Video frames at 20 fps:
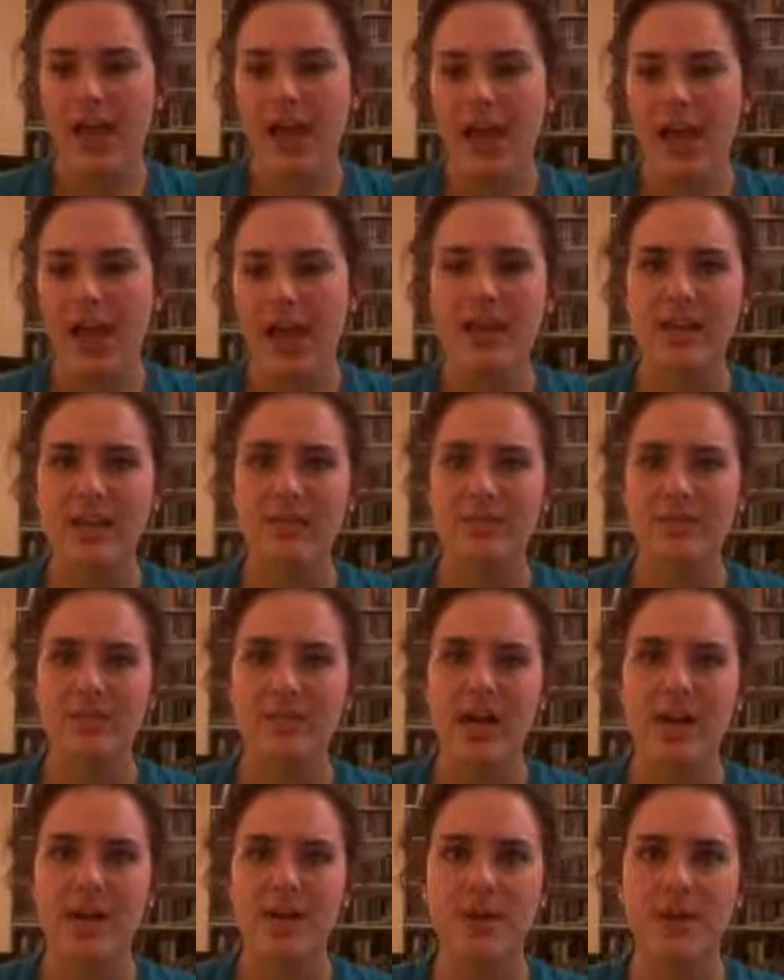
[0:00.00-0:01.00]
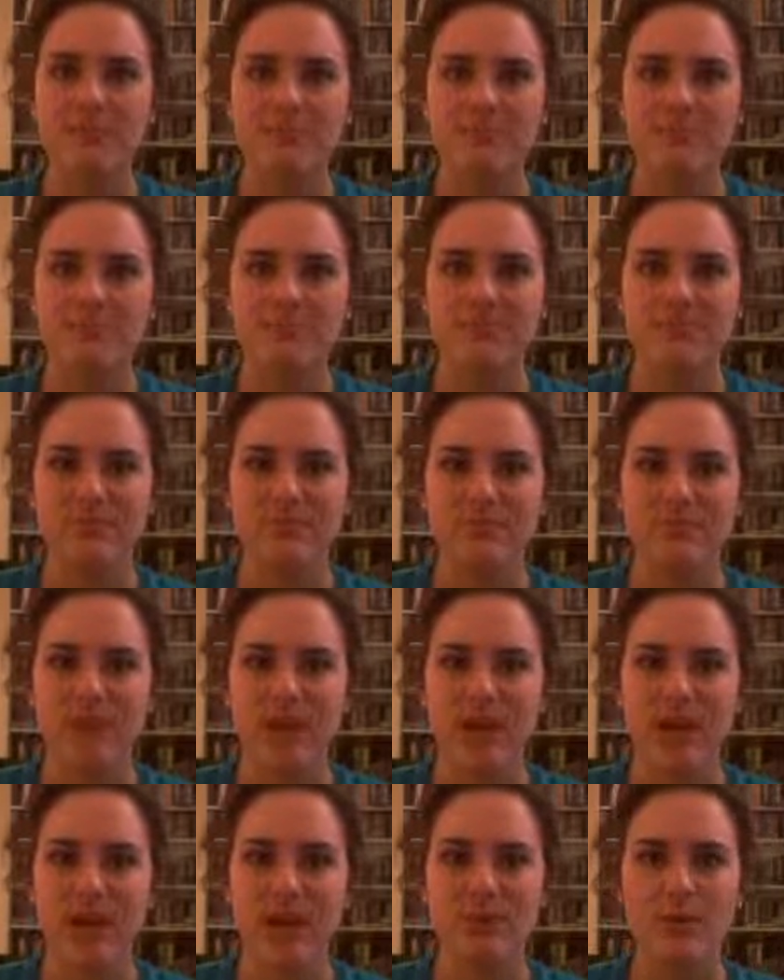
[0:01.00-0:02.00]
and
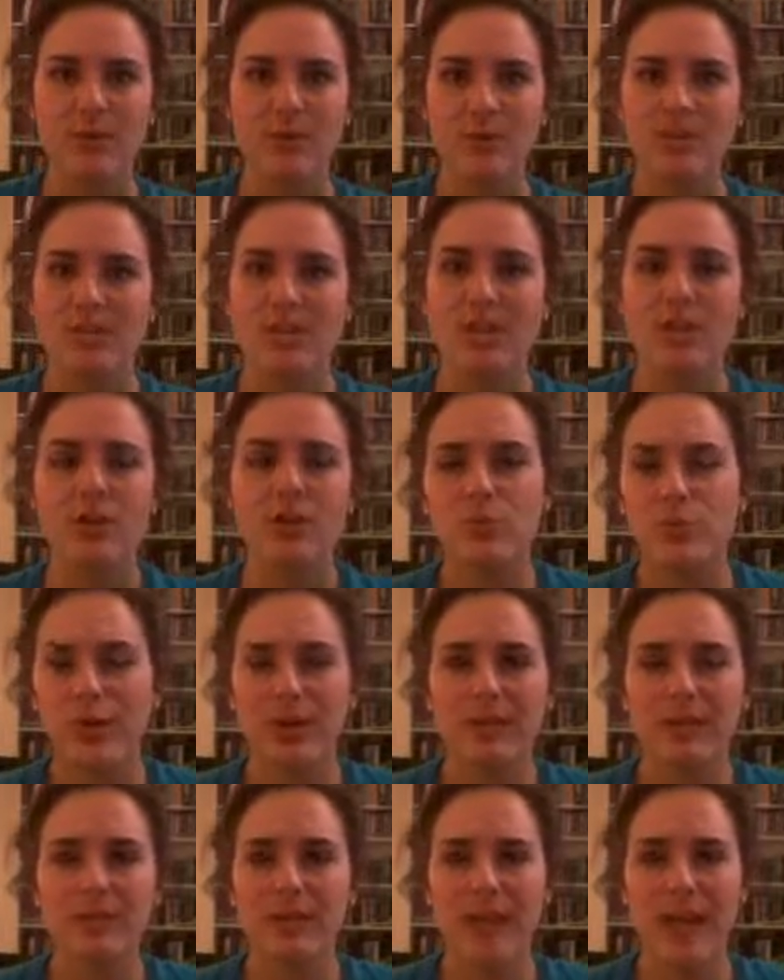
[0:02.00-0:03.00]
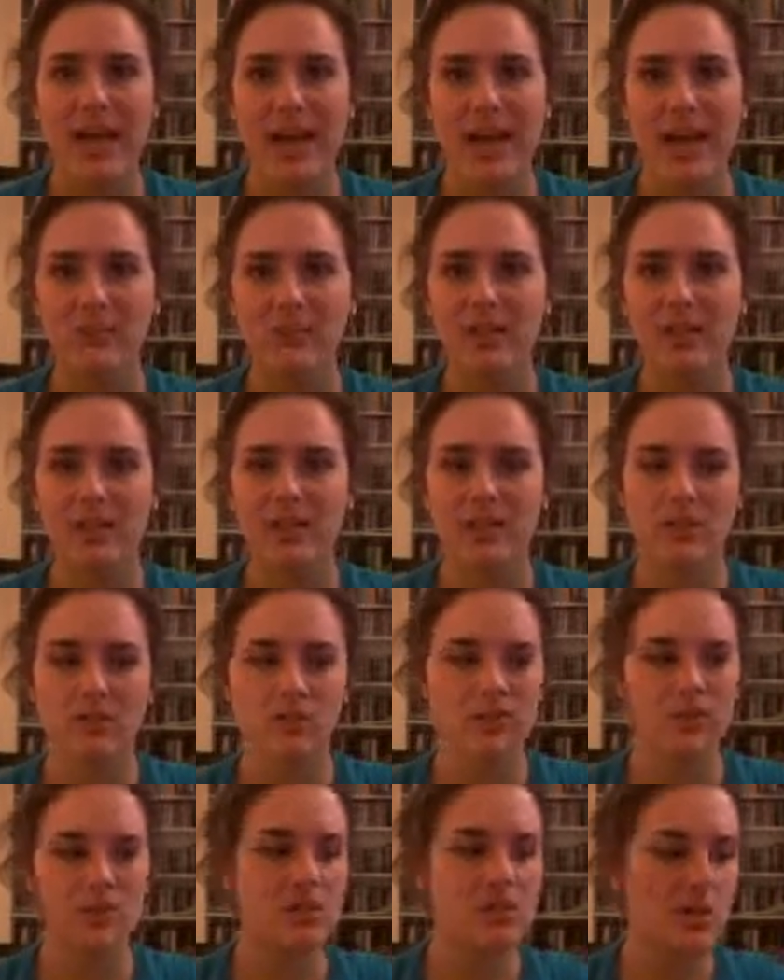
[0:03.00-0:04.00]
I was just incredibly happy
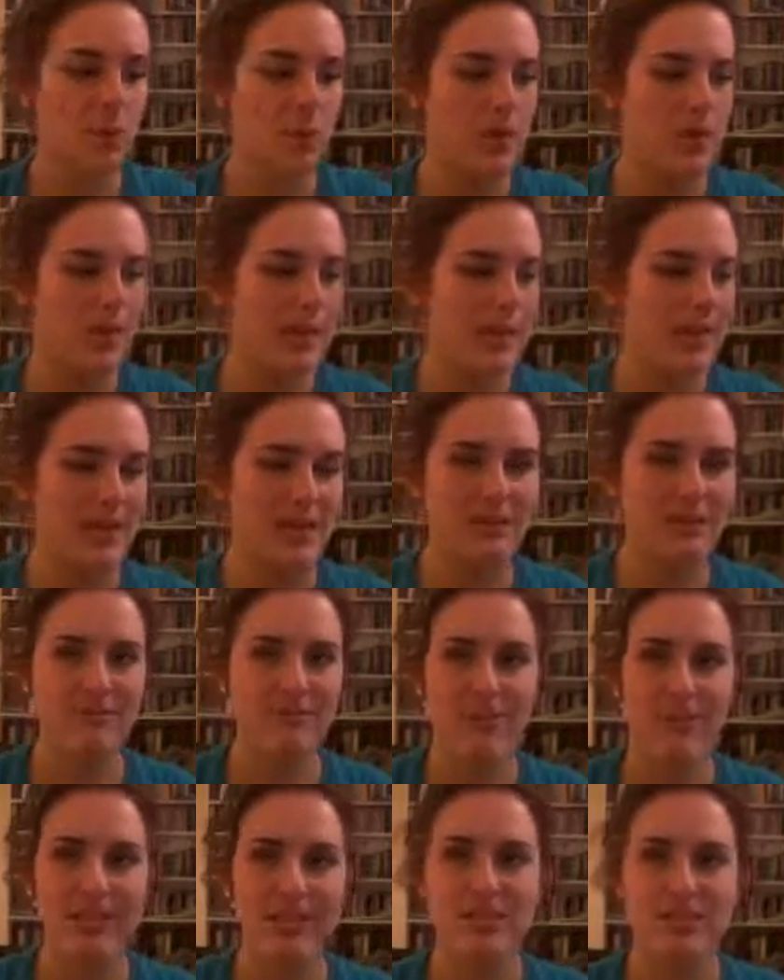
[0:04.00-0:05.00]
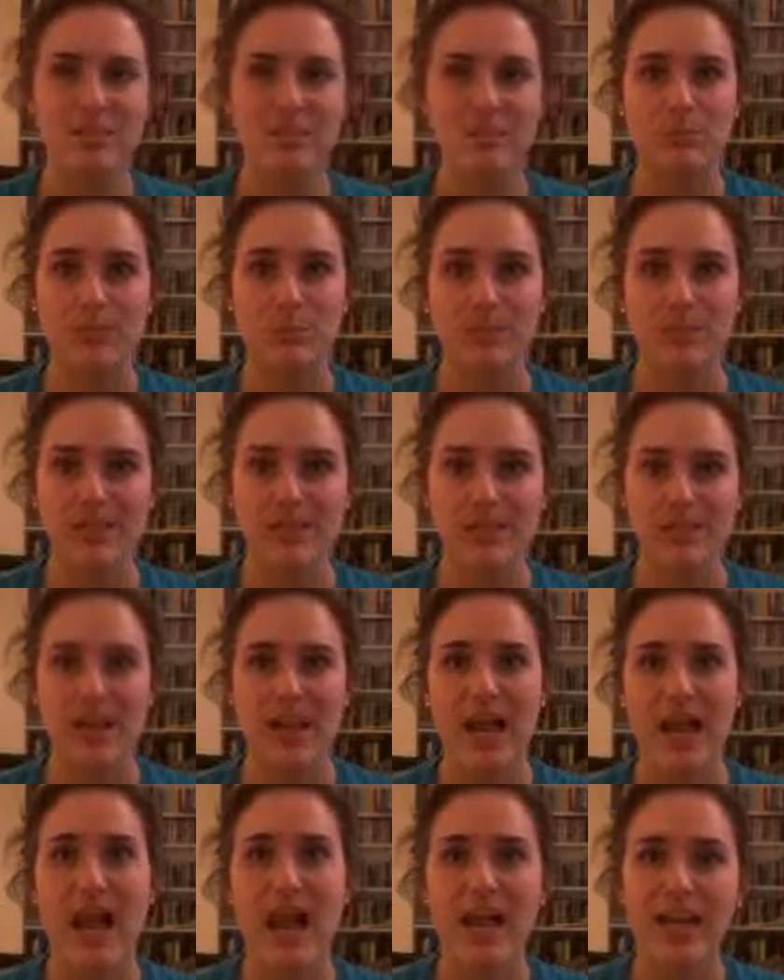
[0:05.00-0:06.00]
just going in and finding some books
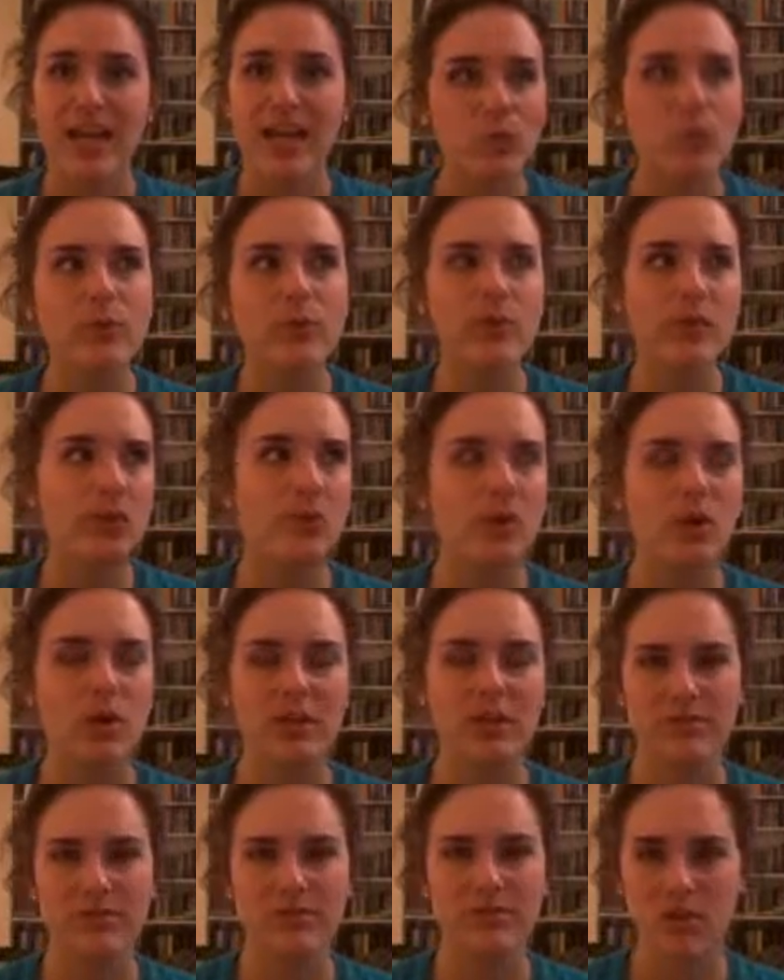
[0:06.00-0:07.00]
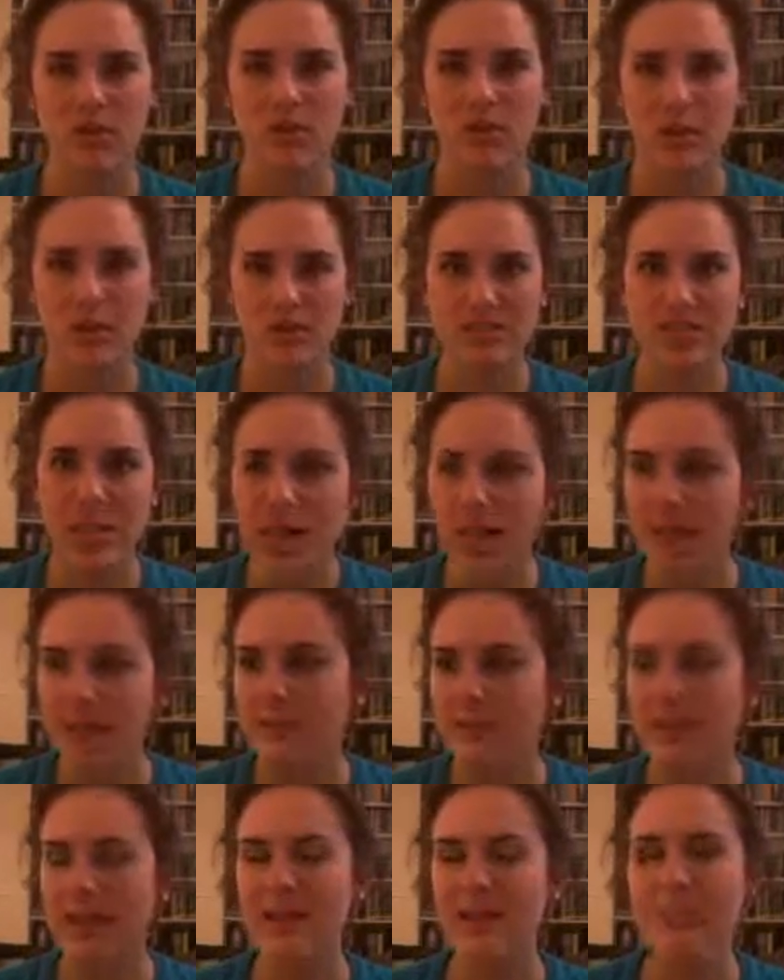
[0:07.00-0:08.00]
that I had really wanted for a long
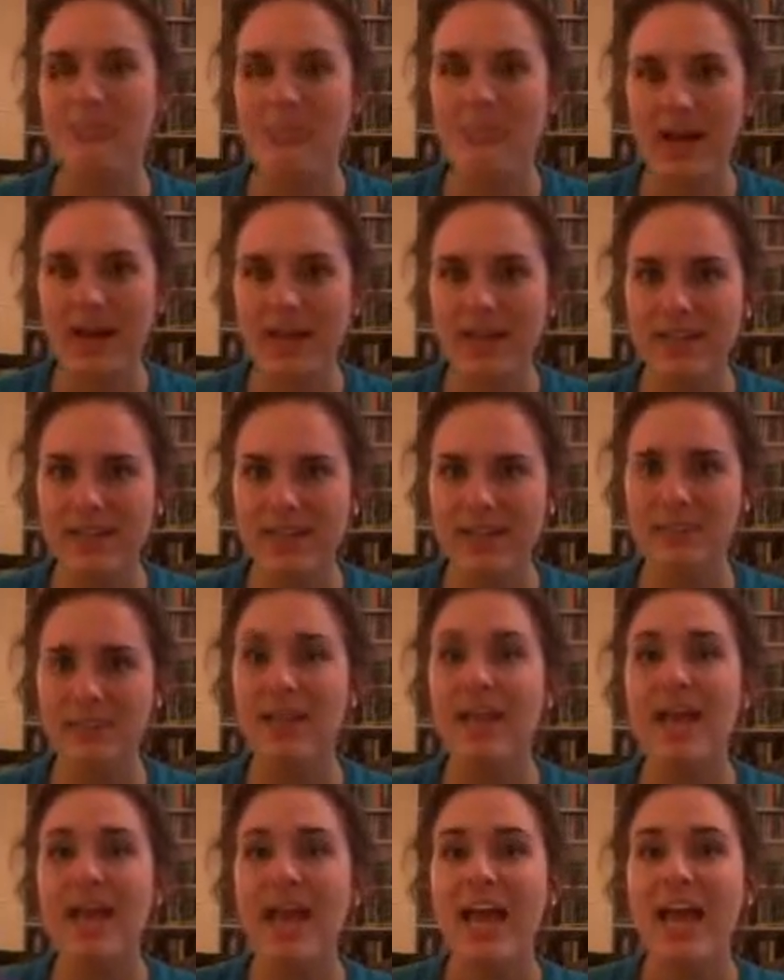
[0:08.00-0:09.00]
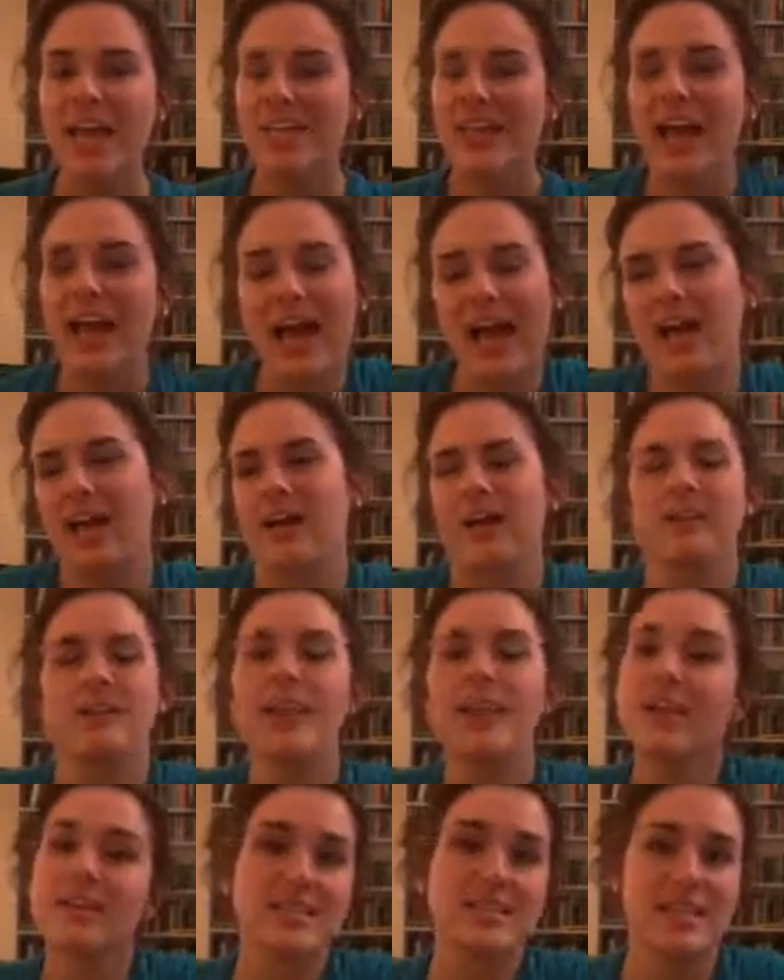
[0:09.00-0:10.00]
time and buying them, and
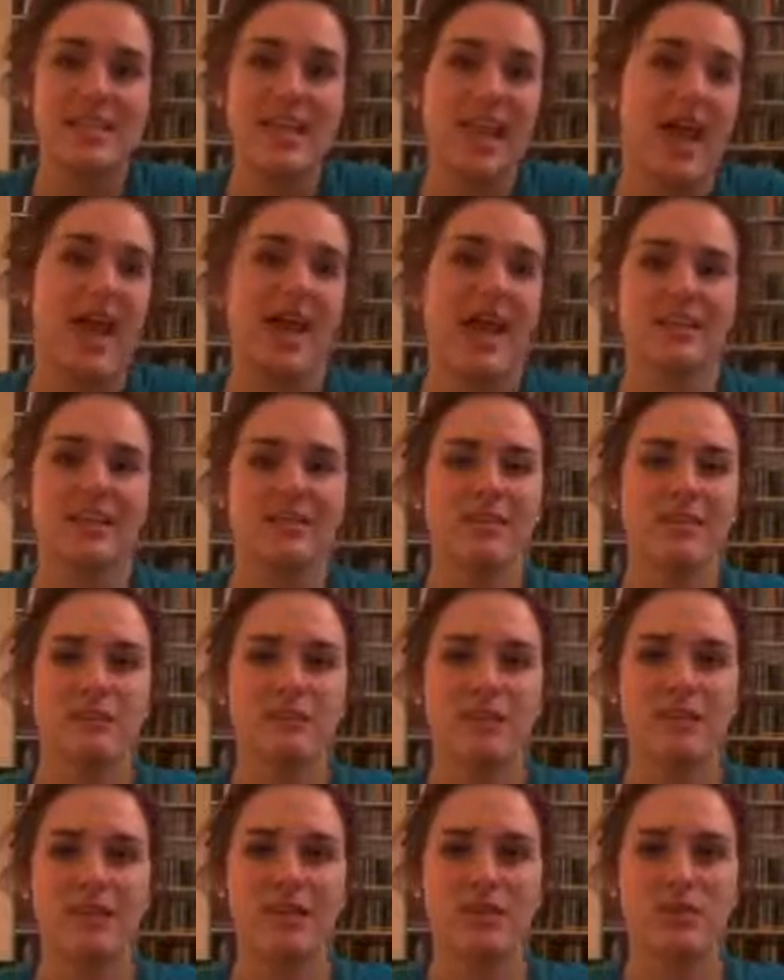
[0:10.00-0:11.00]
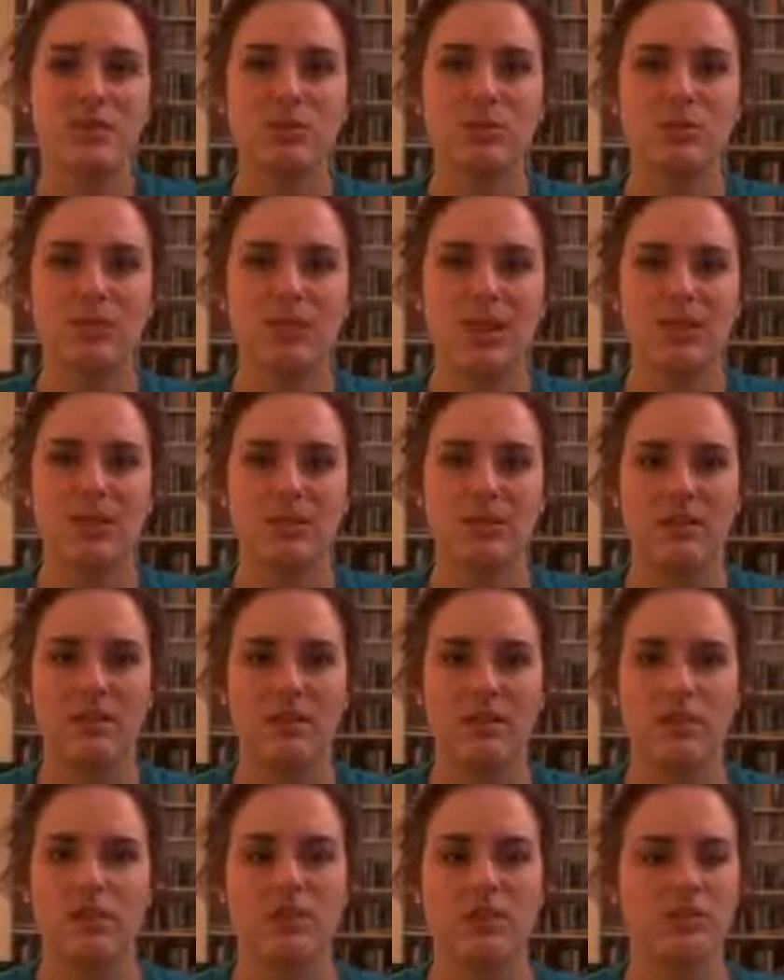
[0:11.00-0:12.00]
adding them to my to-be-read
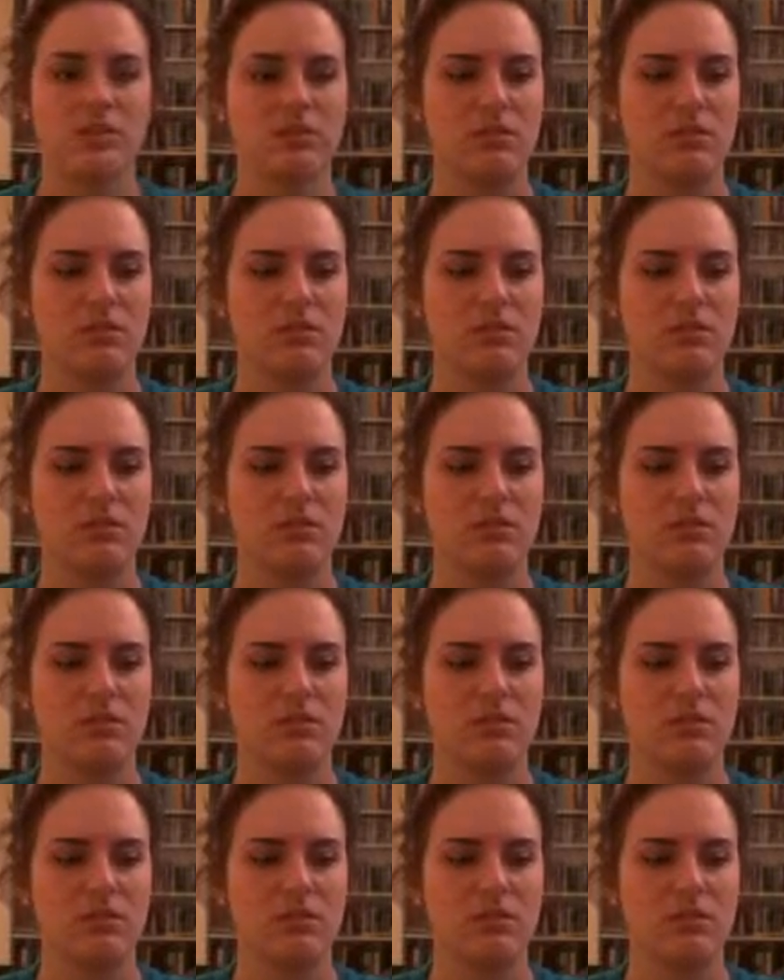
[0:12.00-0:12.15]
collection.